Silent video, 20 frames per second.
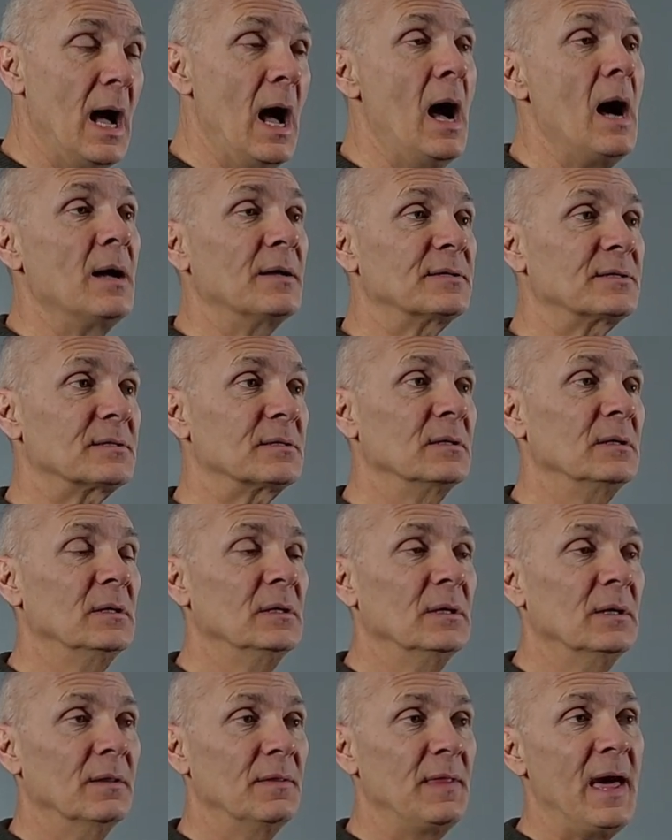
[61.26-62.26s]
us,
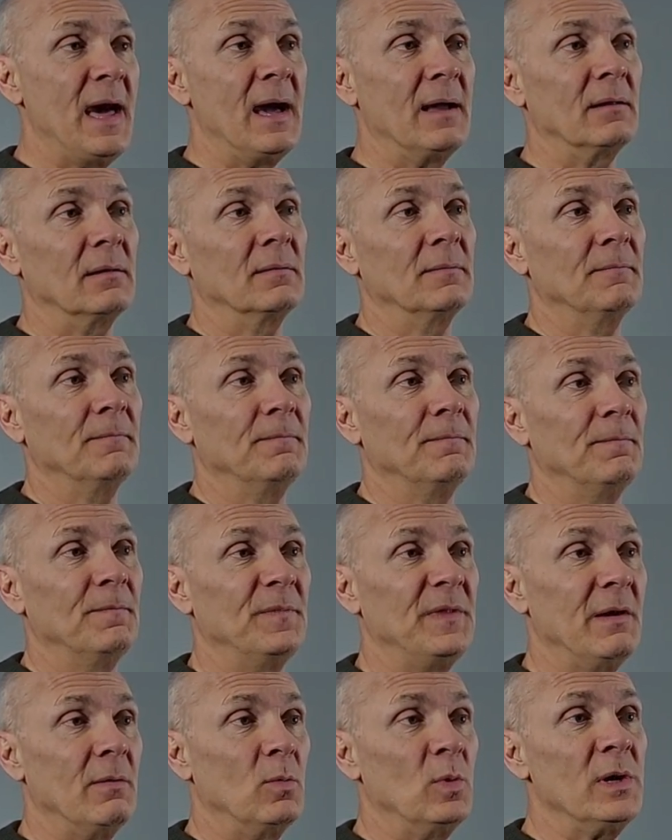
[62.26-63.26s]
that,
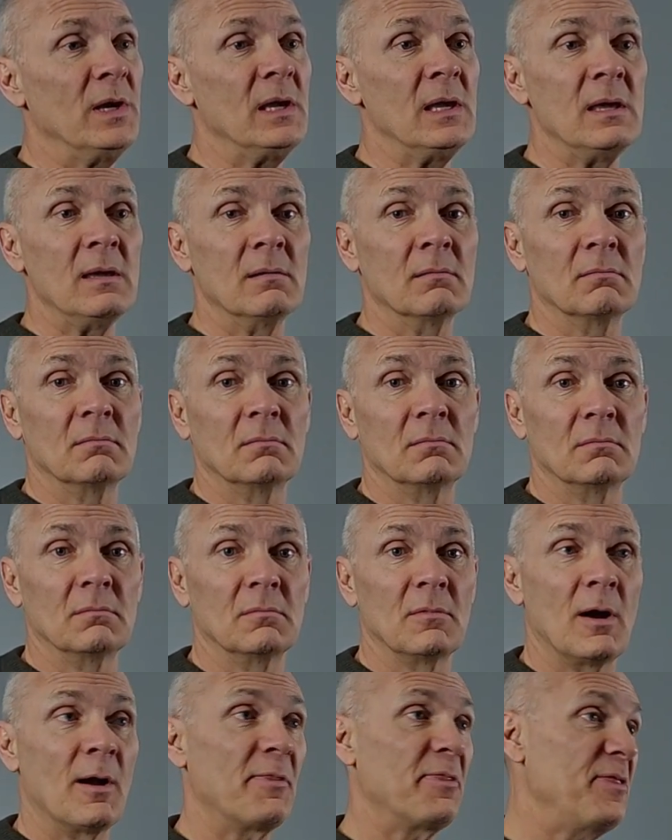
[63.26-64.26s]
that we
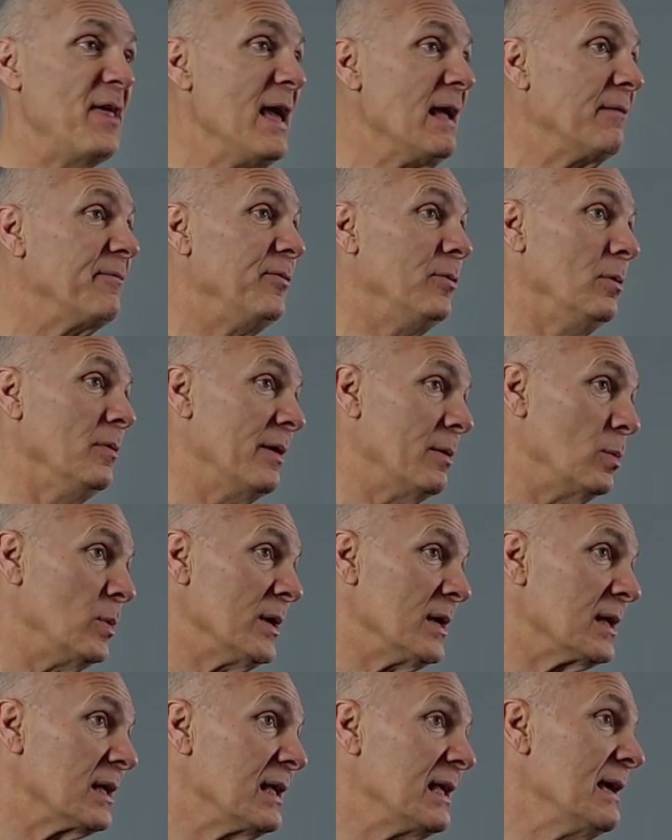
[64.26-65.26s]
are thankful, that
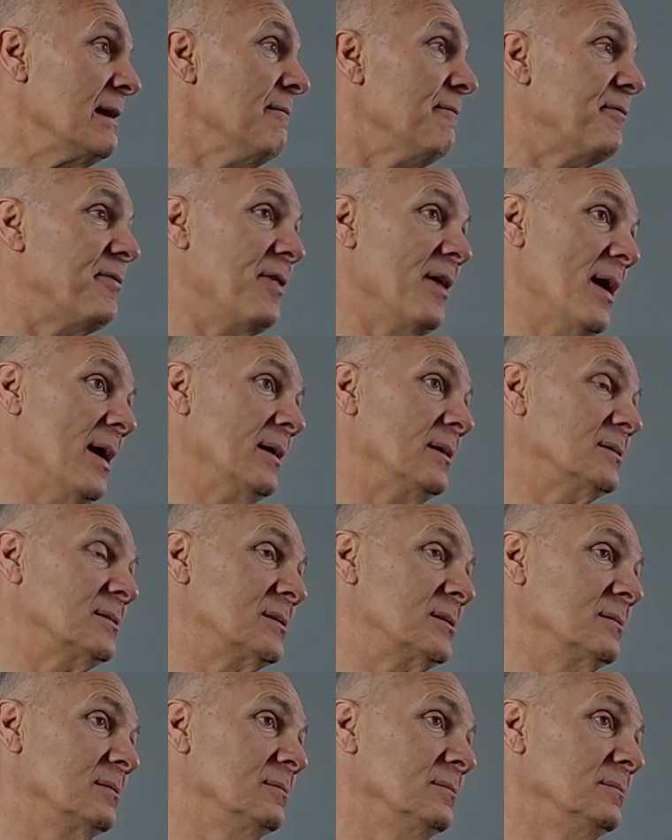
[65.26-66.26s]
we give
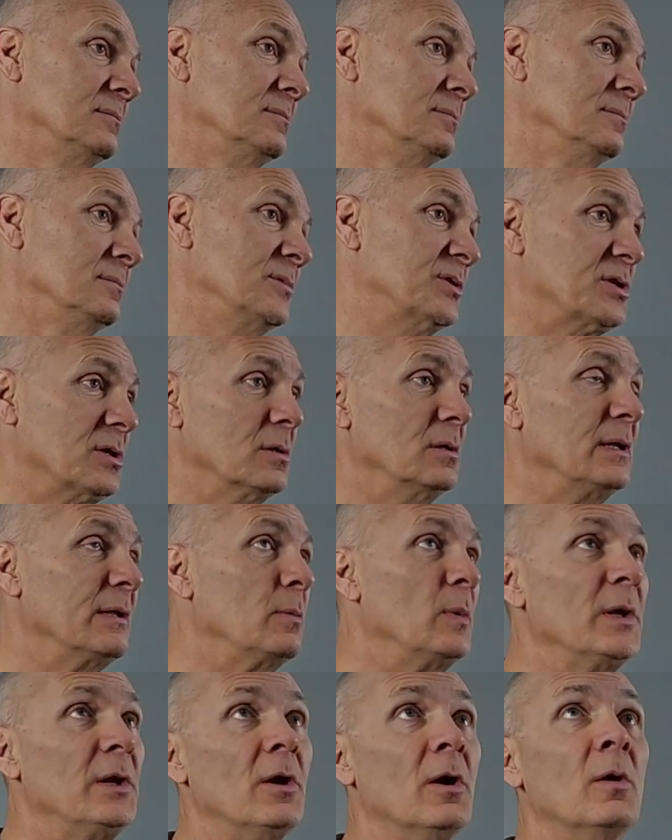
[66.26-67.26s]
thanks. Certainly
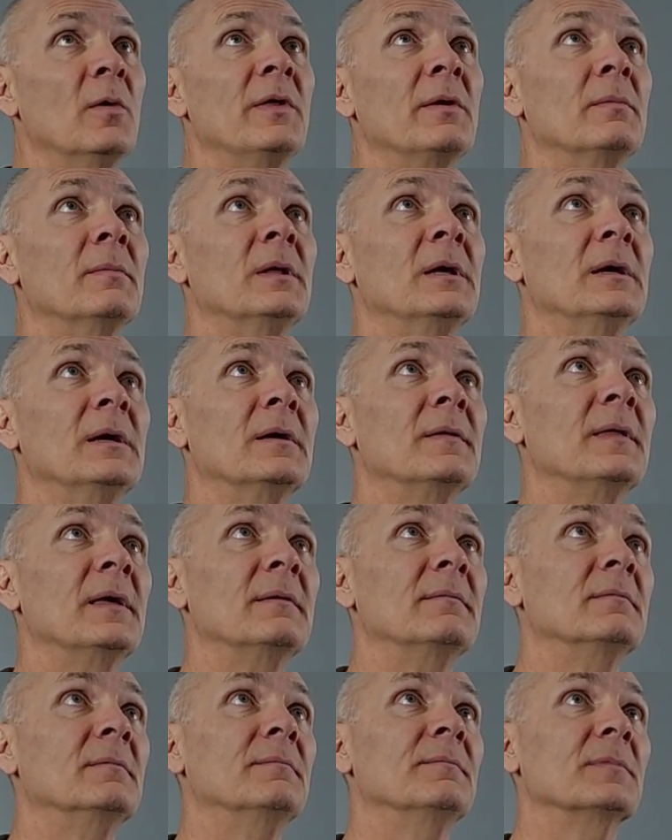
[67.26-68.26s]
we know that,
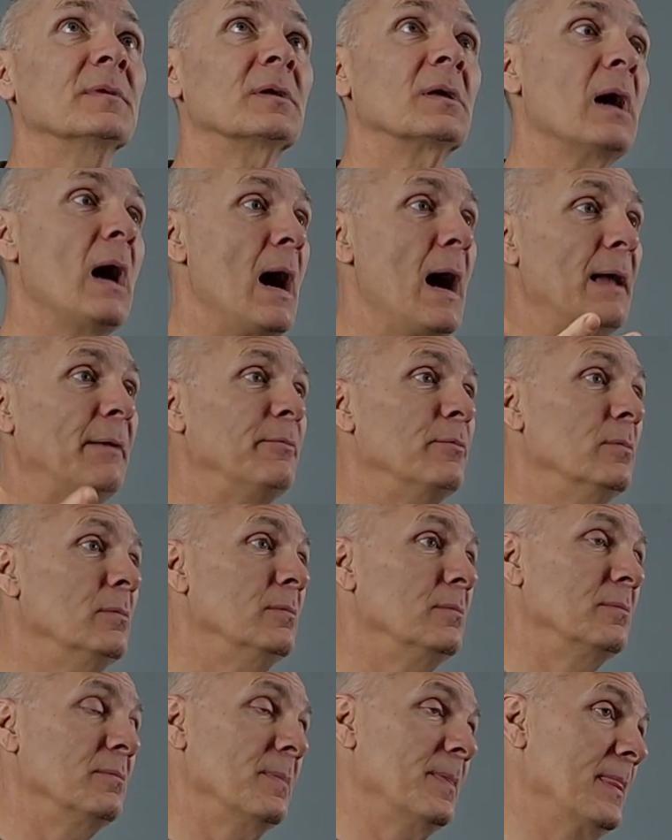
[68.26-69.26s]
that God
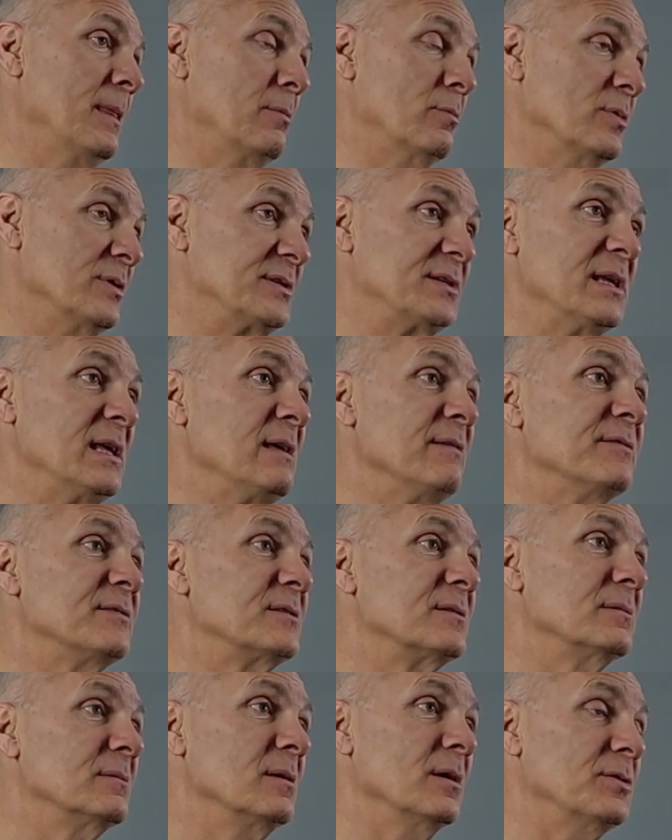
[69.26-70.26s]

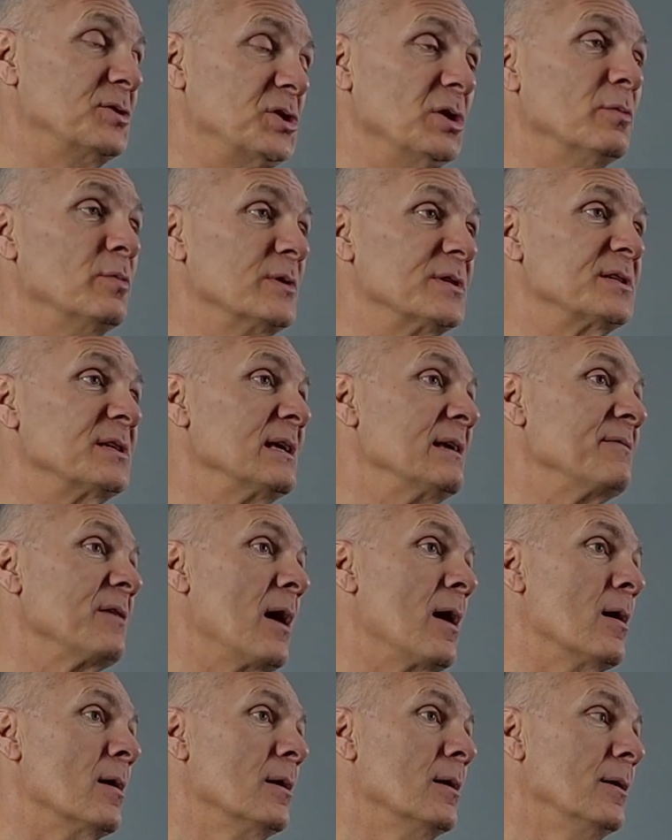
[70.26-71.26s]
receives, should receive
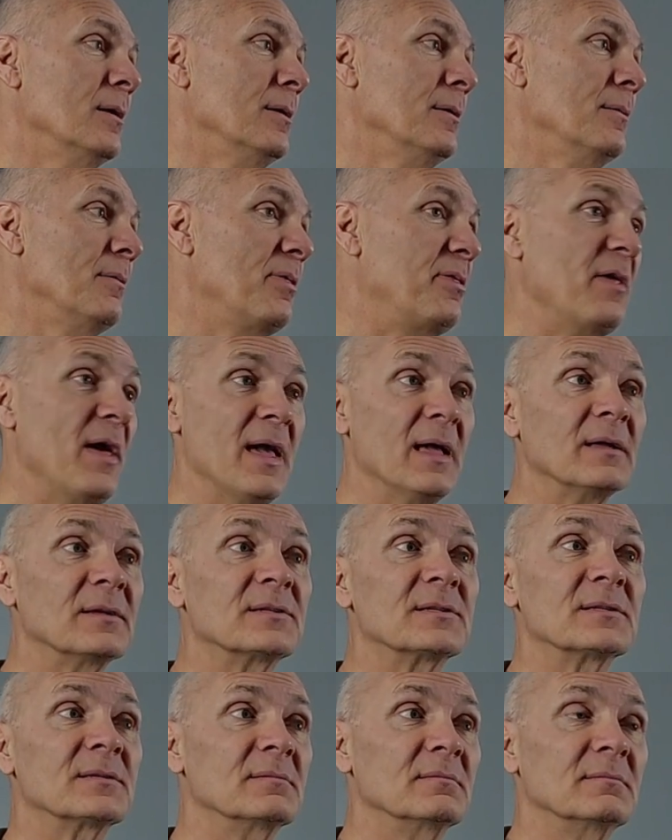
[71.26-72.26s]
our
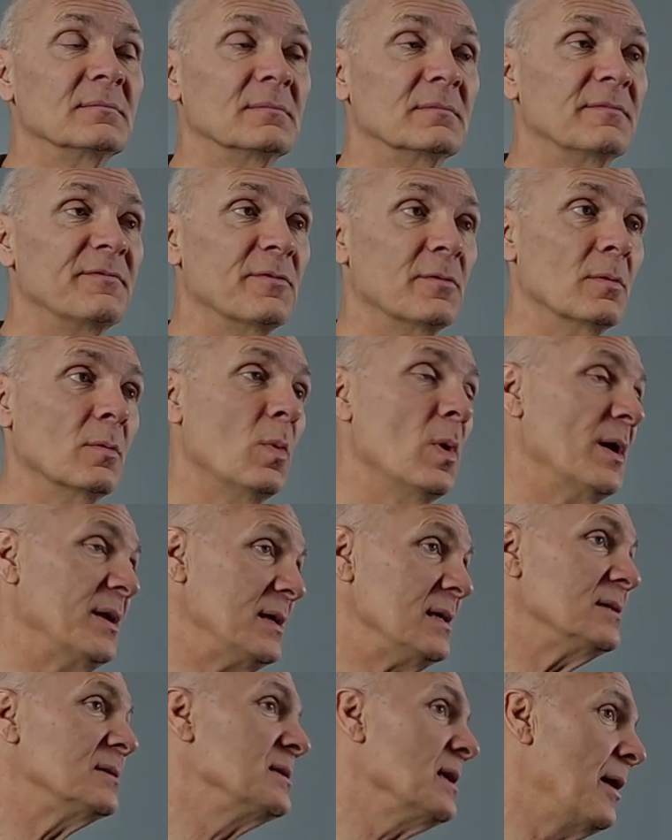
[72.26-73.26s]
thanks for what
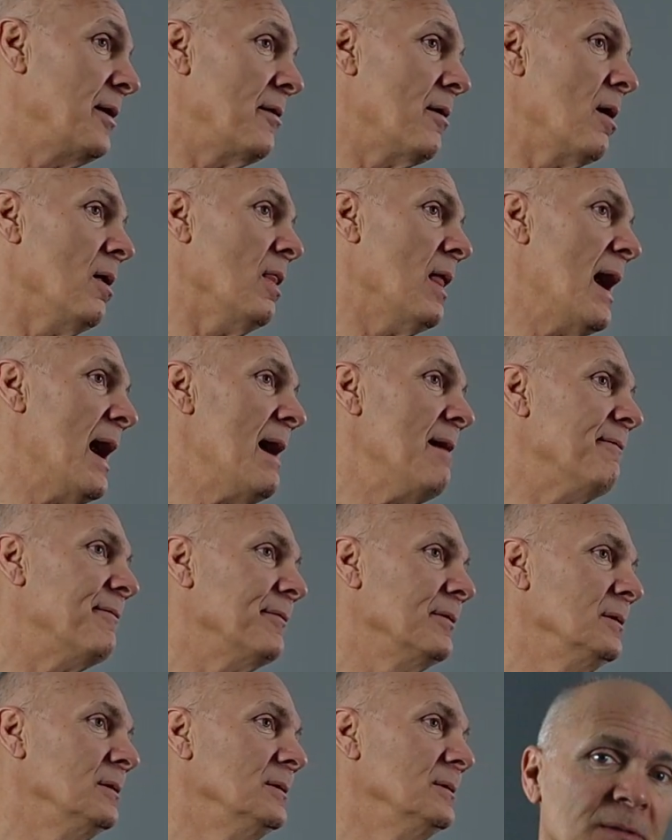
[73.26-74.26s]
he's done in our life.